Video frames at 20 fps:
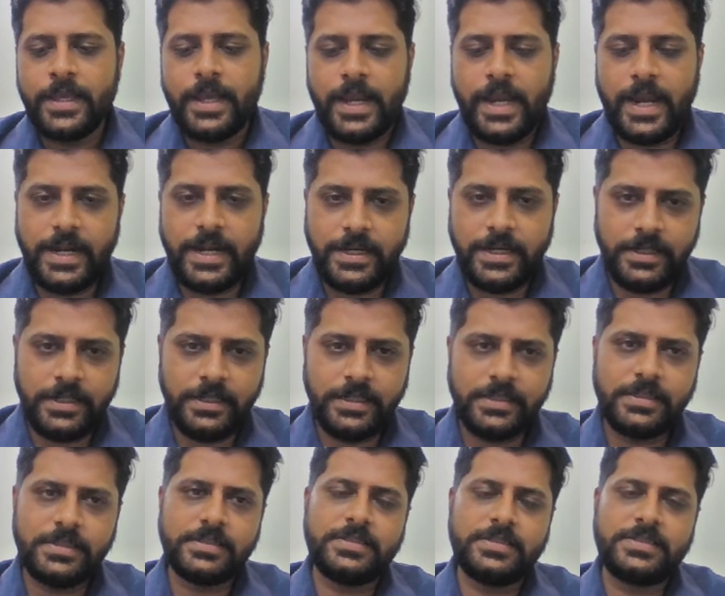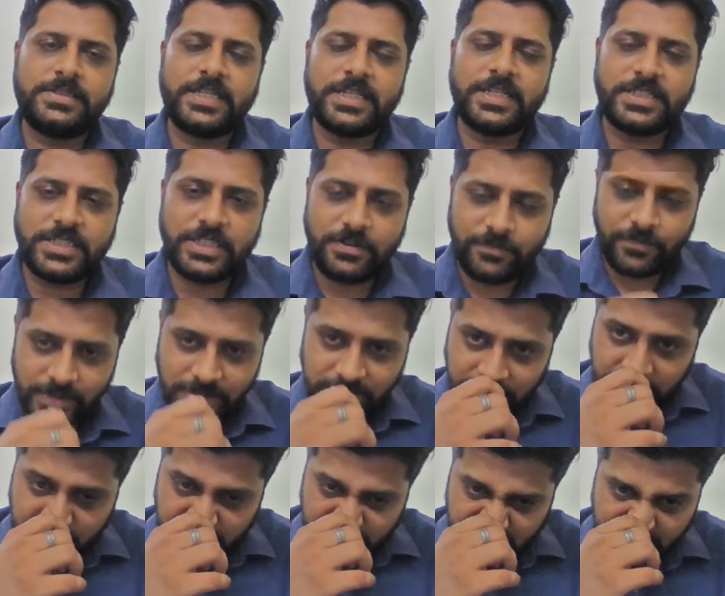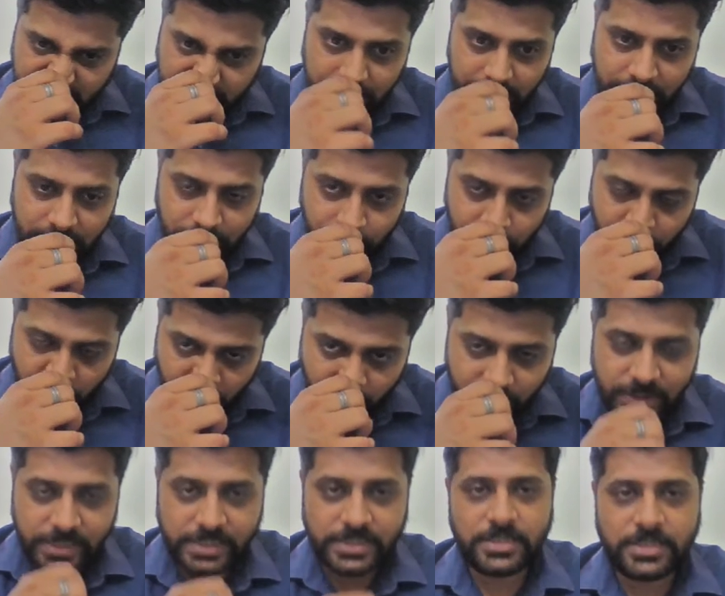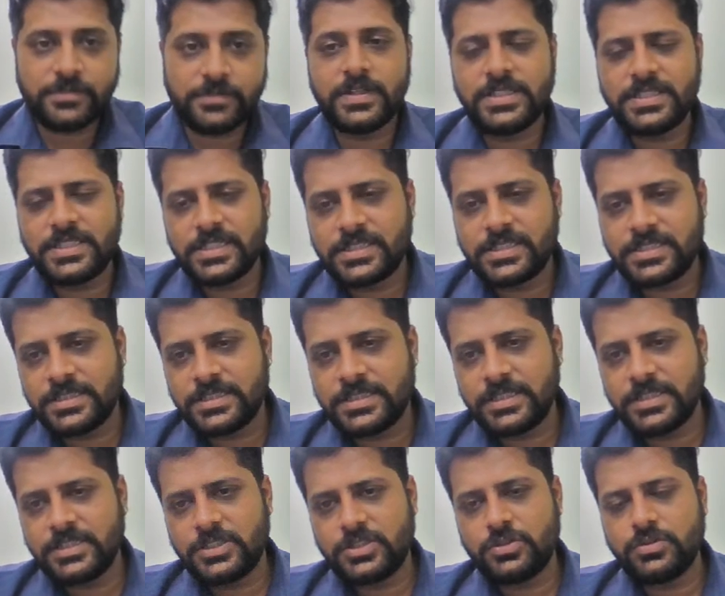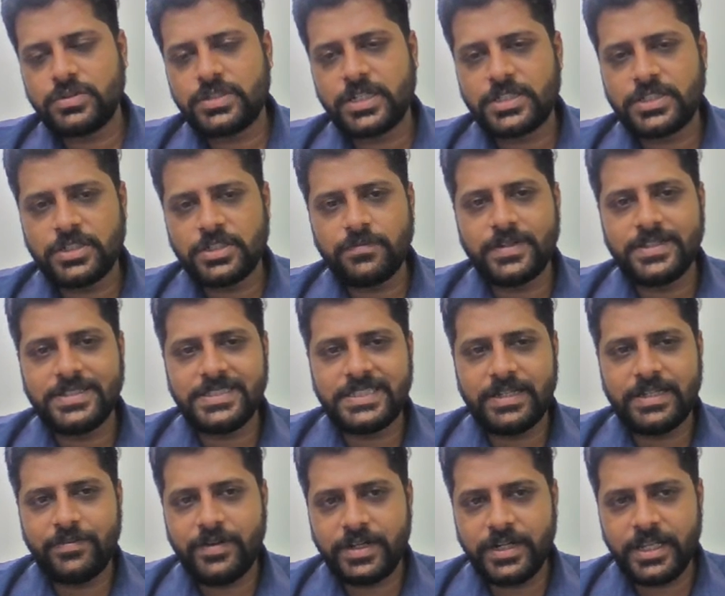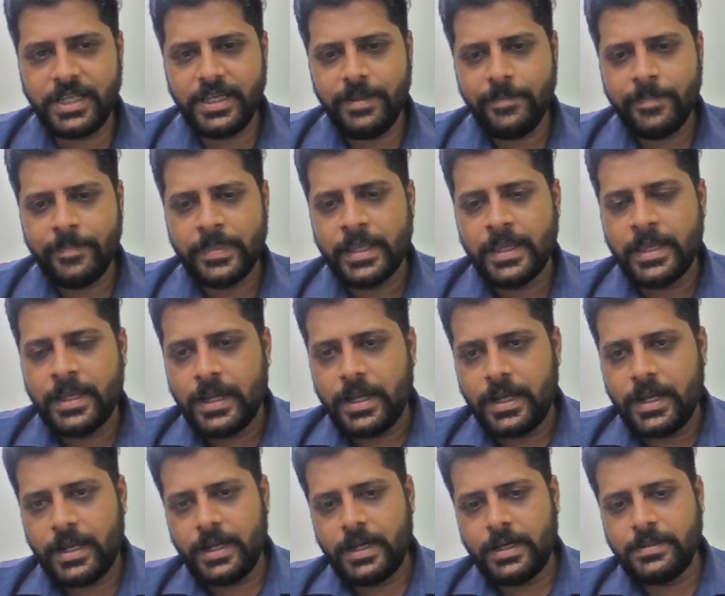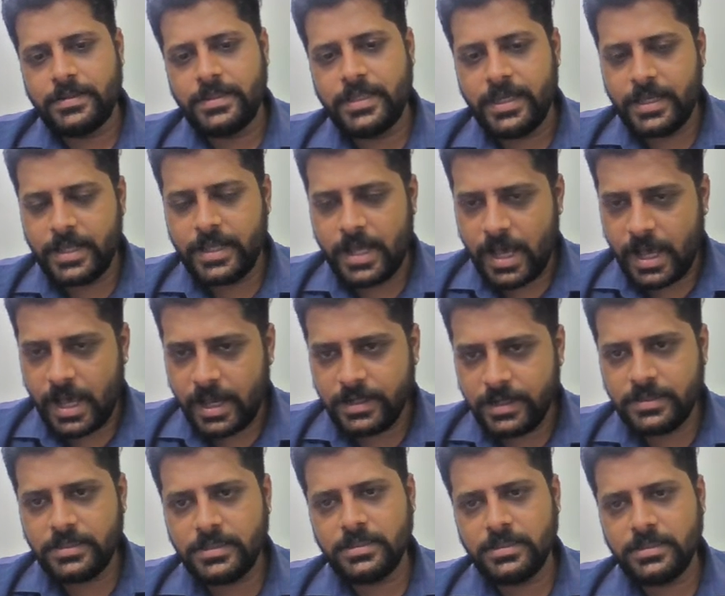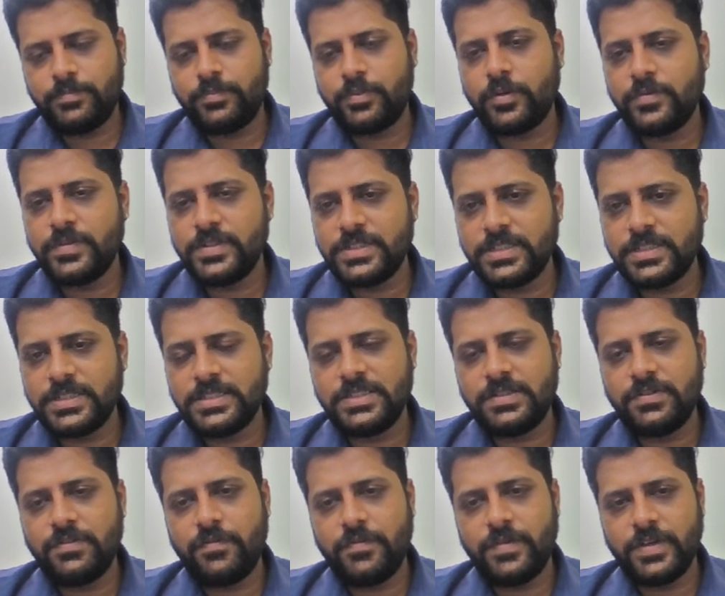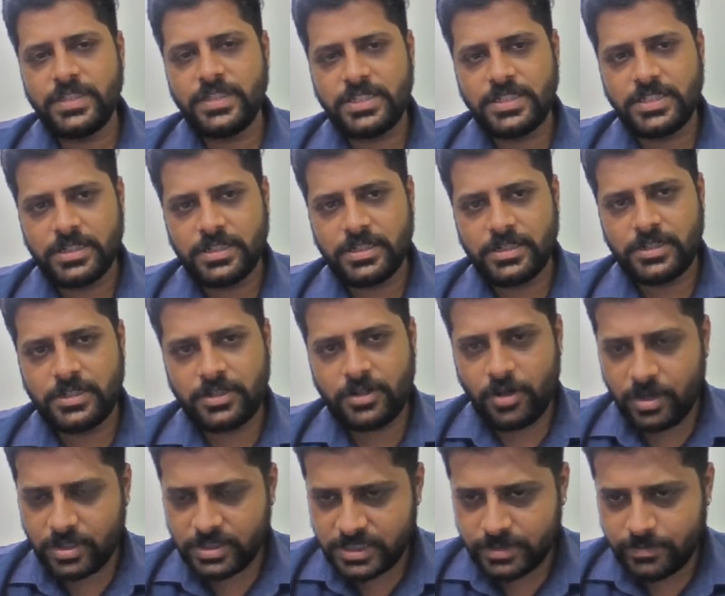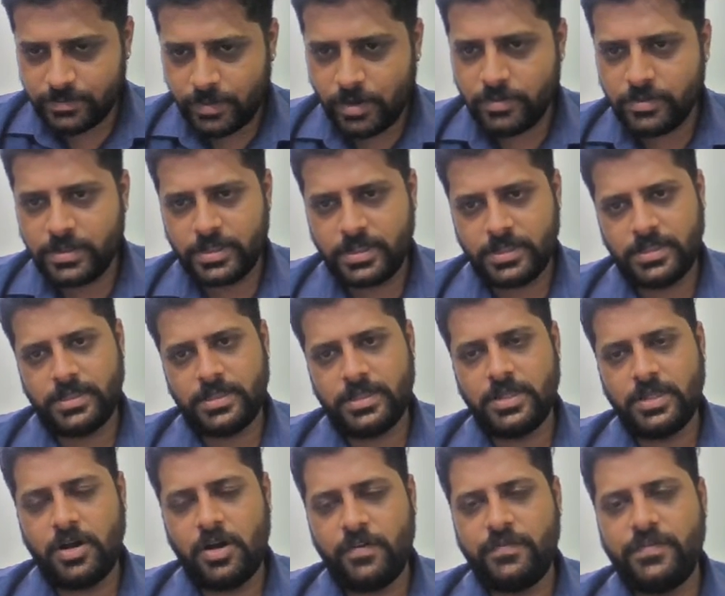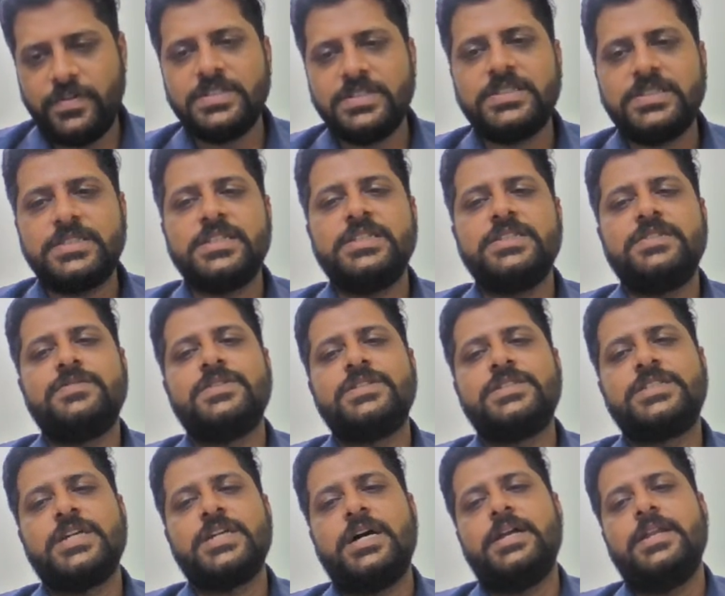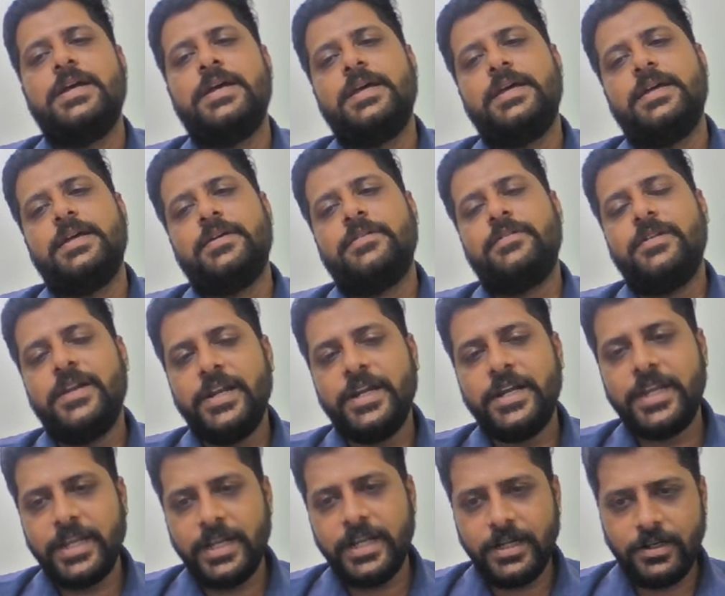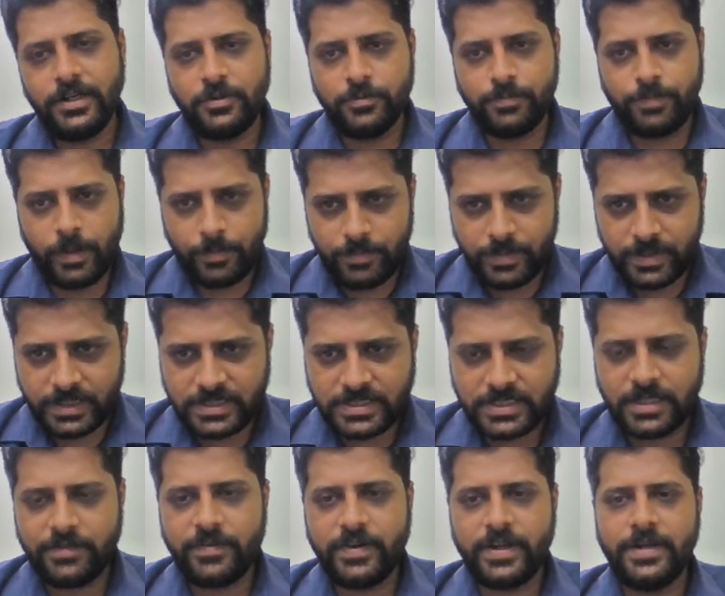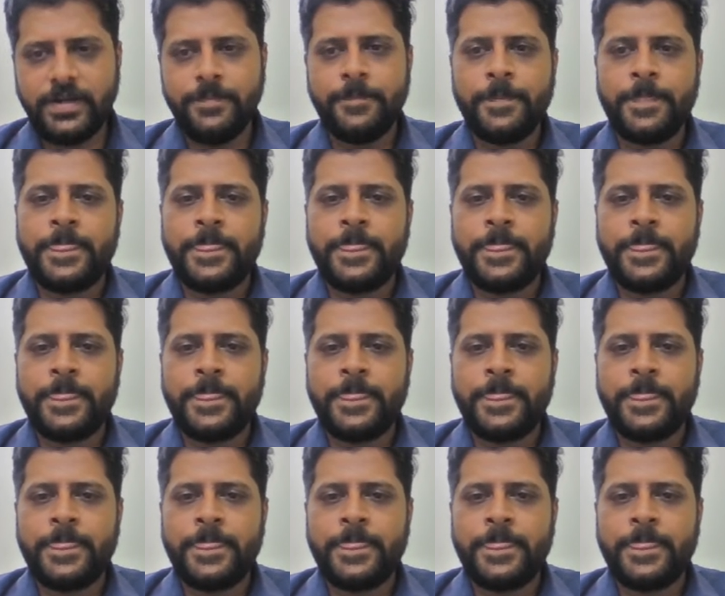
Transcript: and section 166, from section 166 to section 170, there are the provisions which talks about the offenses which are relating to public servant.